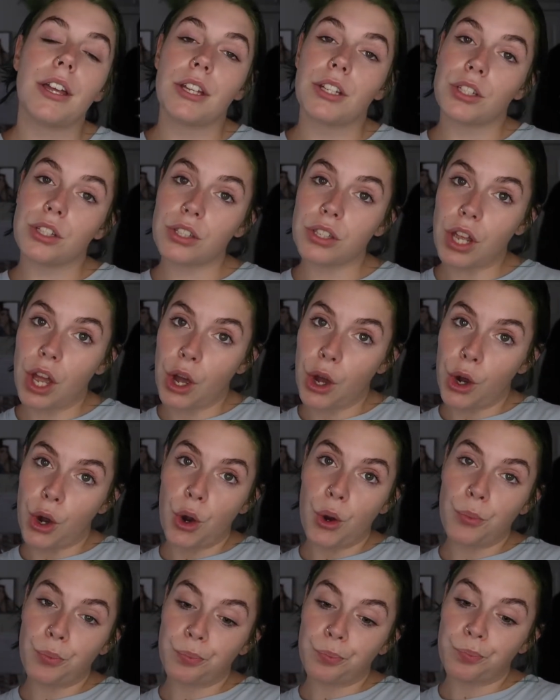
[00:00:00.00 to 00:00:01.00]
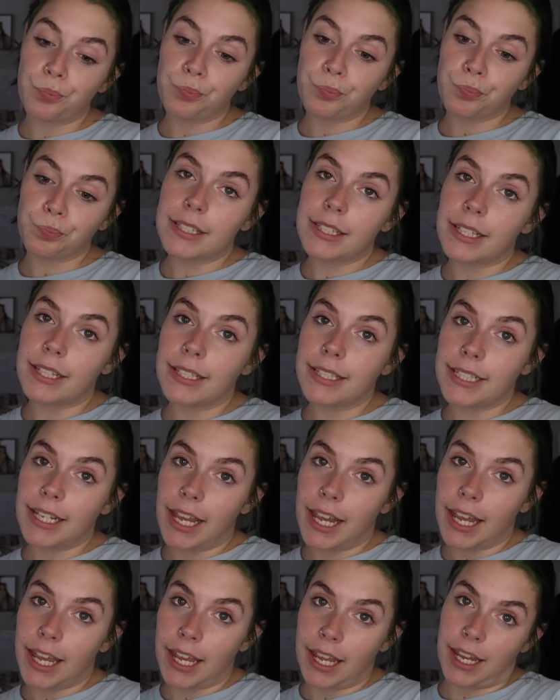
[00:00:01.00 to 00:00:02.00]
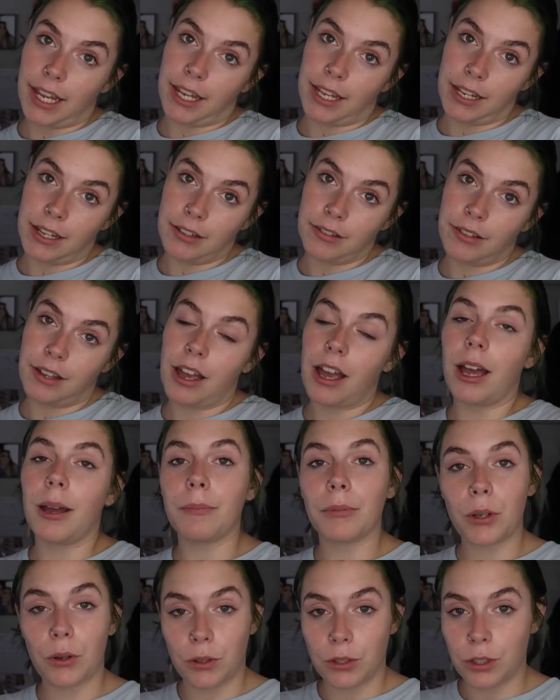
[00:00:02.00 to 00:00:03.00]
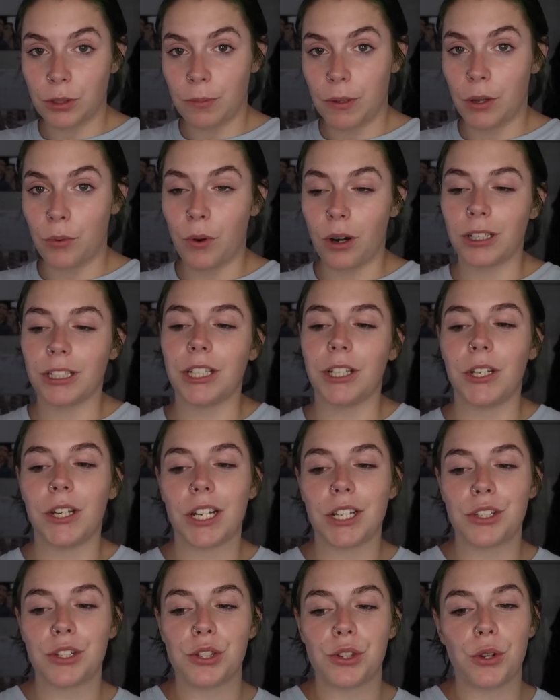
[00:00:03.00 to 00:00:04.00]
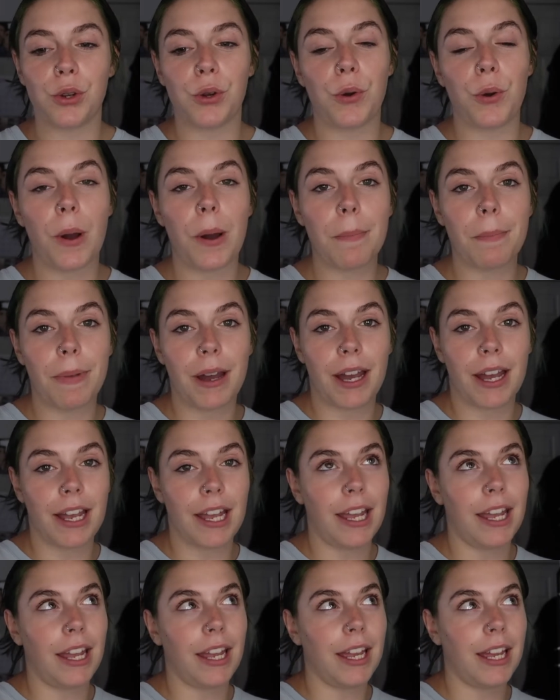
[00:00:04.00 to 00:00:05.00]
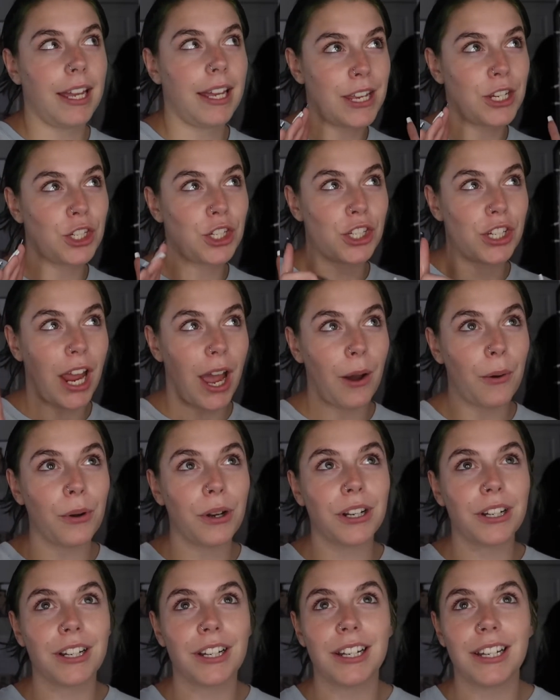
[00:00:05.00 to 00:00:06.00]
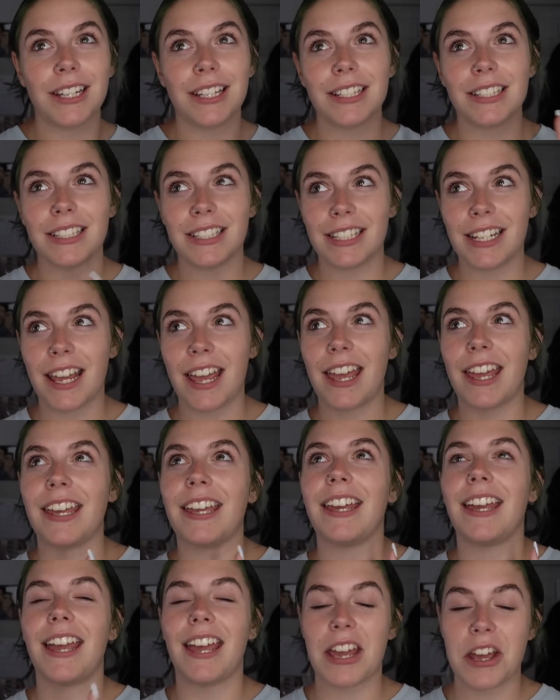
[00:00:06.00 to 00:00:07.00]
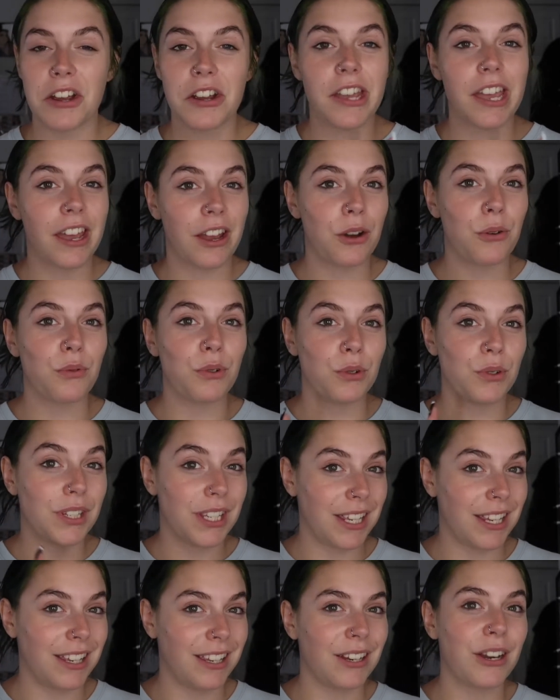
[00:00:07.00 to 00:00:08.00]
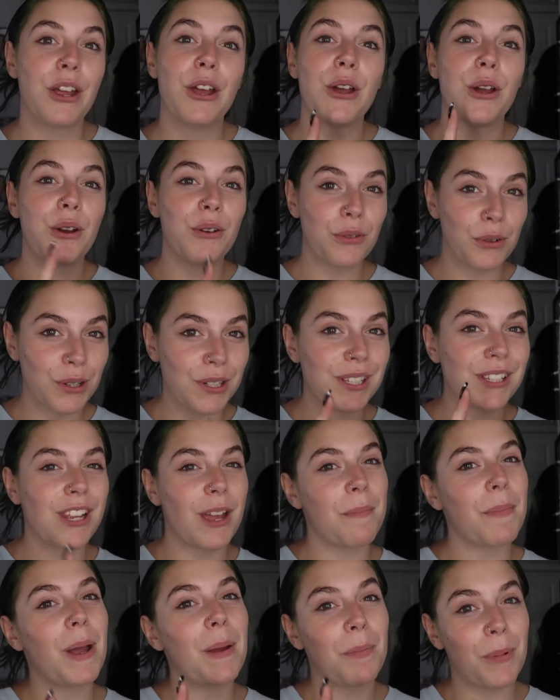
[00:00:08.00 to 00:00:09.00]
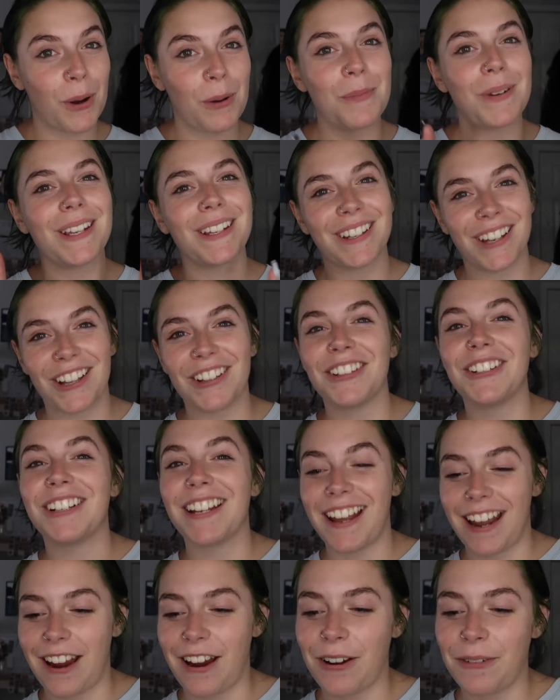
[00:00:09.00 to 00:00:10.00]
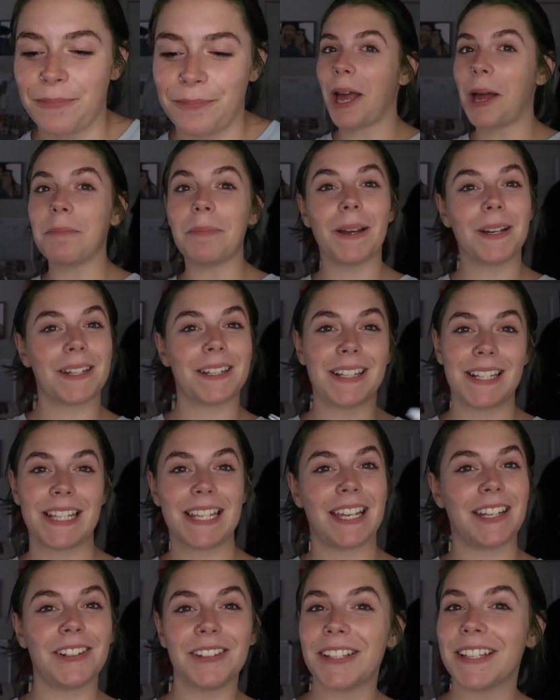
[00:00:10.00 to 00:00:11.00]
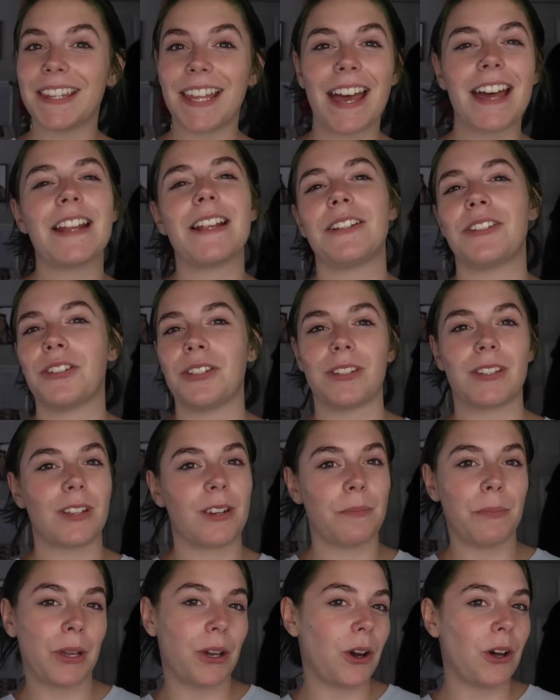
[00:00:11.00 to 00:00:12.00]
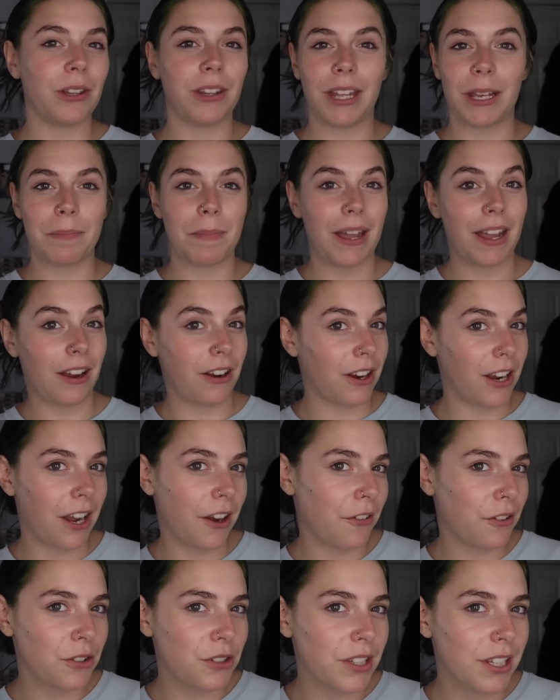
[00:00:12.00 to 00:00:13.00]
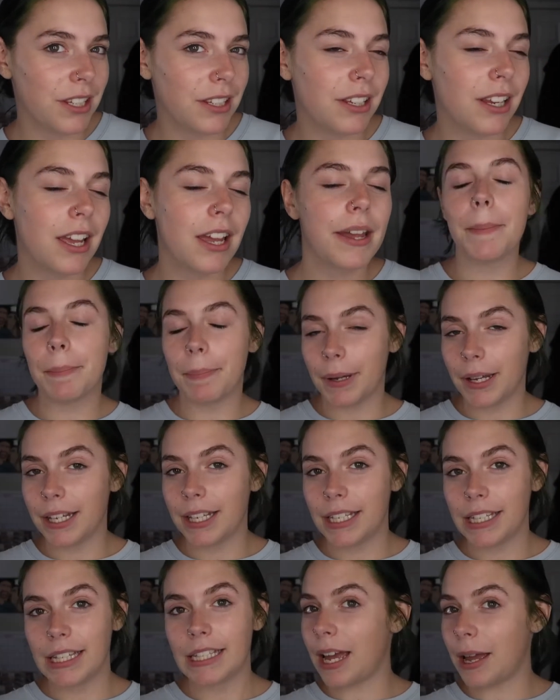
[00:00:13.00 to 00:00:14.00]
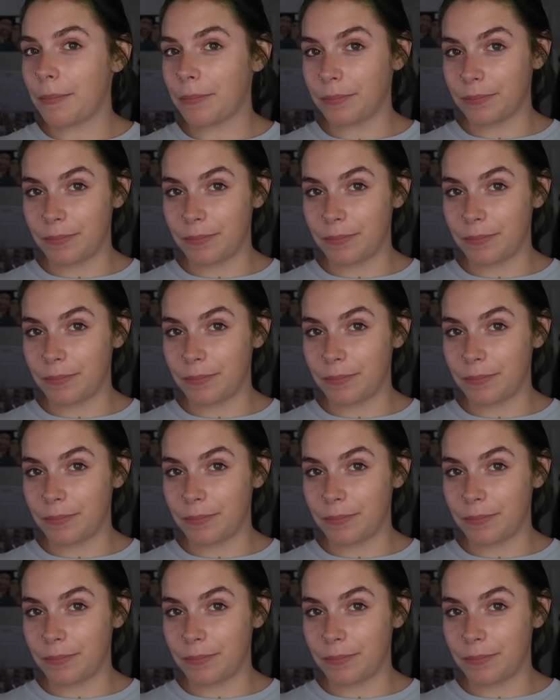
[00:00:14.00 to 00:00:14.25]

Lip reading: So today I'm going to be walking you guys through my shower day hair care routine for semi-permanent colored hair. I'm not going to entitle it that, it's just going to be called like my hair care routine, but I'm